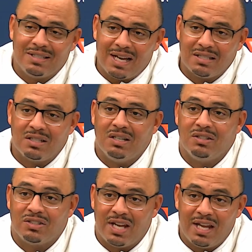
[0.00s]
guys to
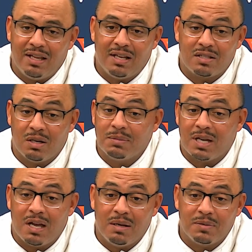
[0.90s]
understand that
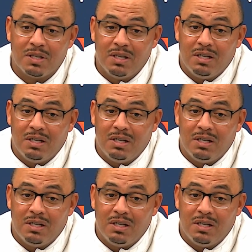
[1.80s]
sometimes